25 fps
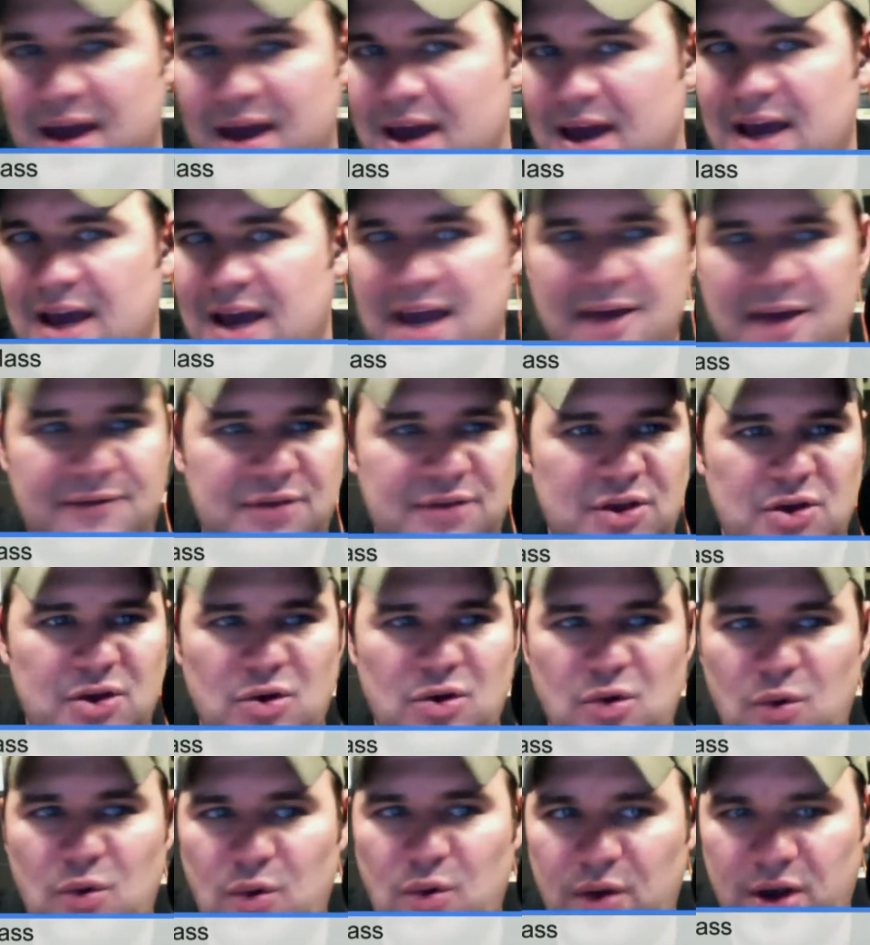if
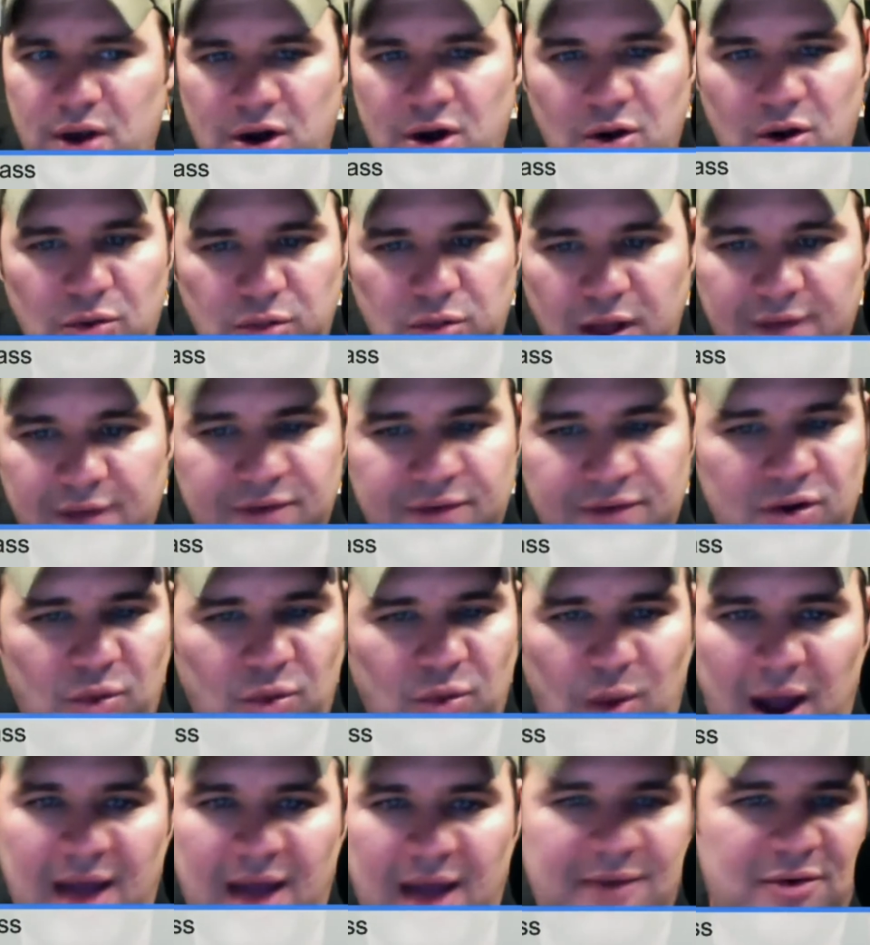you love your
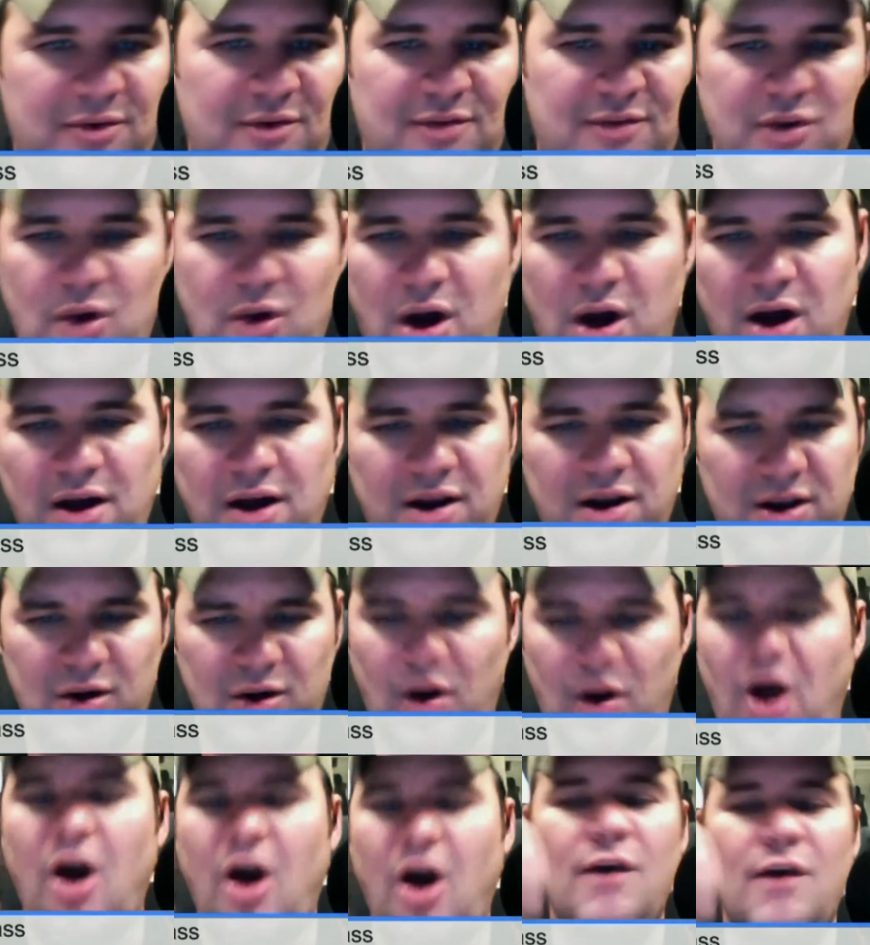wife, or if you
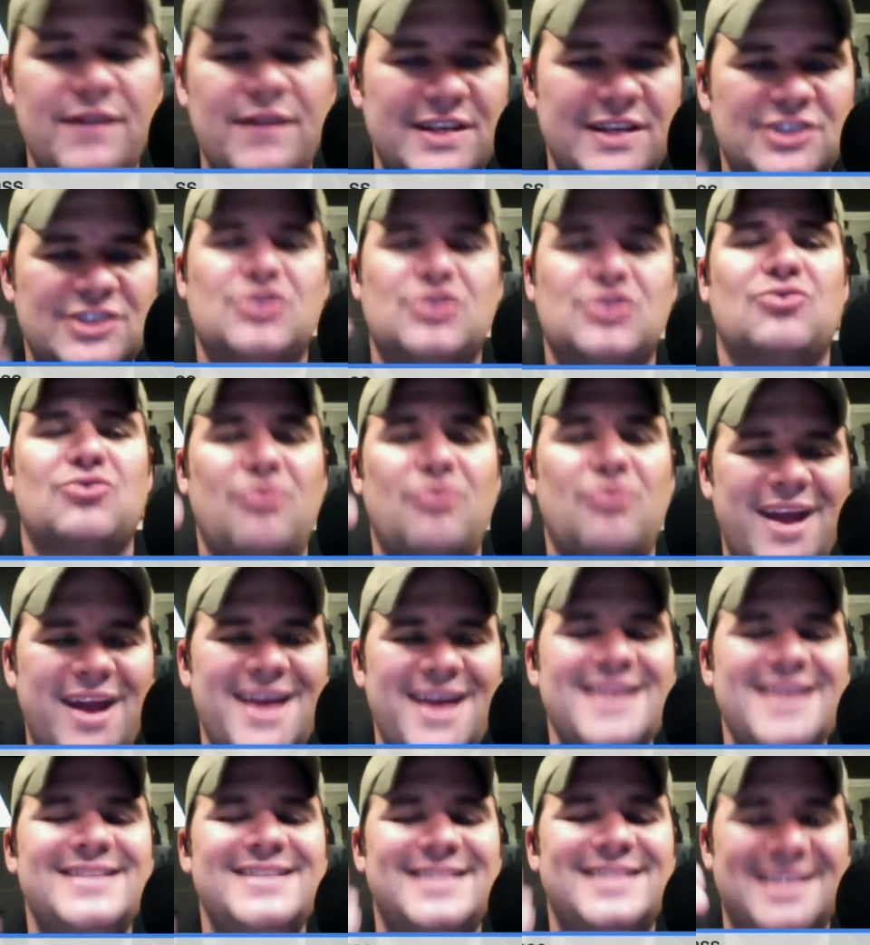honor, all these
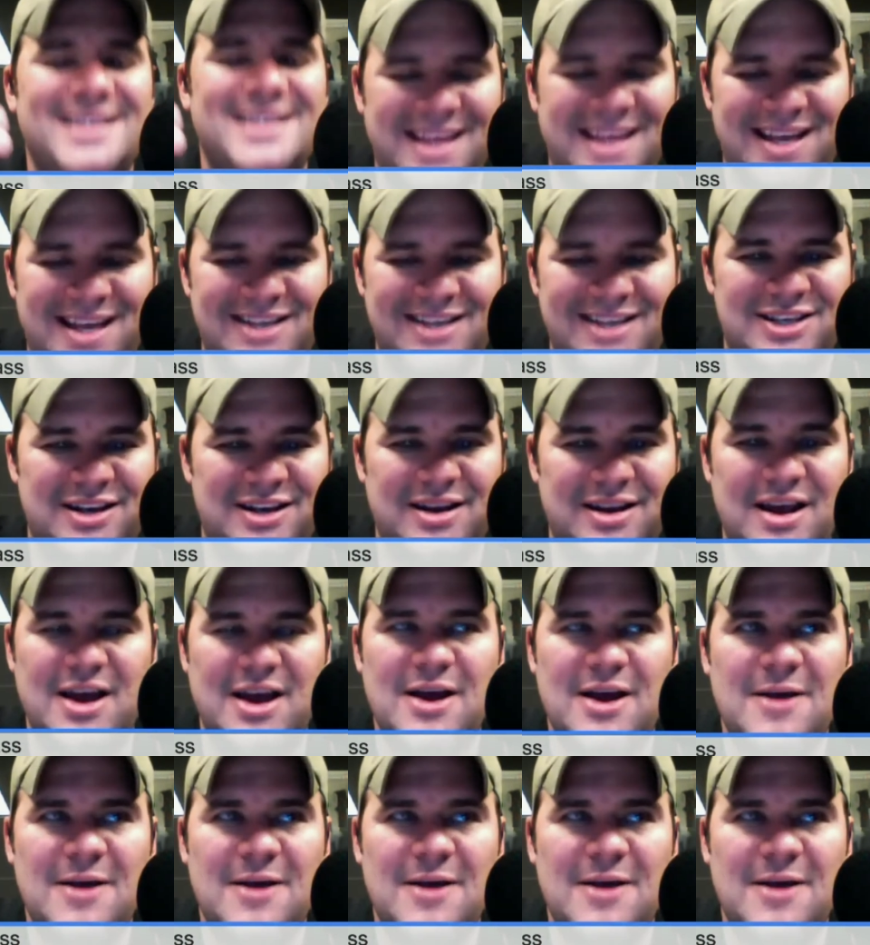crazy things that